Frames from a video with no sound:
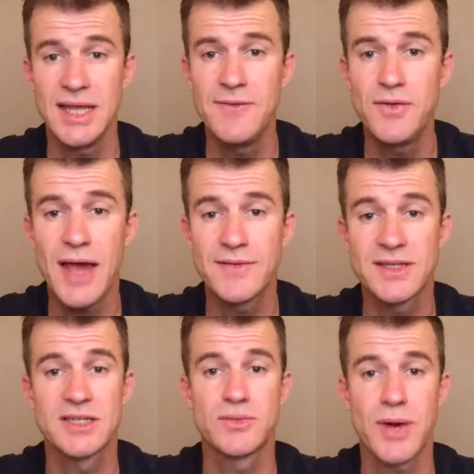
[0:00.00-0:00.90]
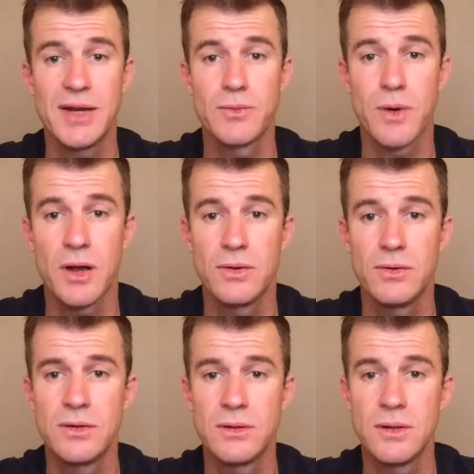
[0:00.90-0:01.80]
If you have a straight road
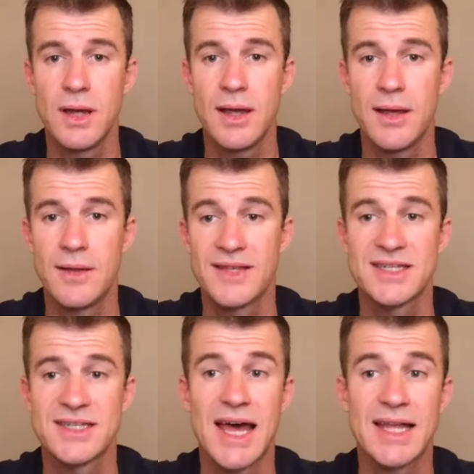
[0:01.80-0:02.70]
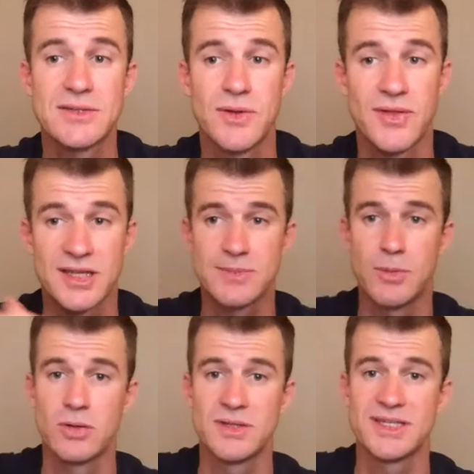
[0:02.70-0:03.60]
uh, that starts with a
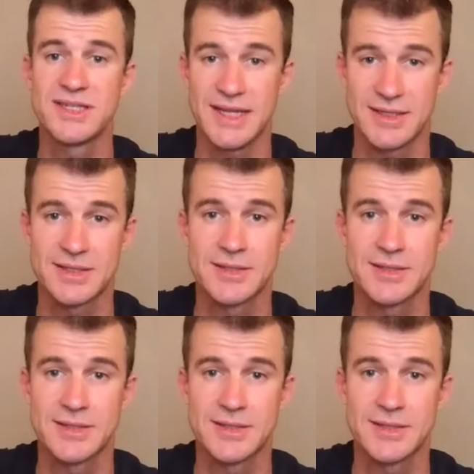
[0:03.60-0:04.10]
small descent.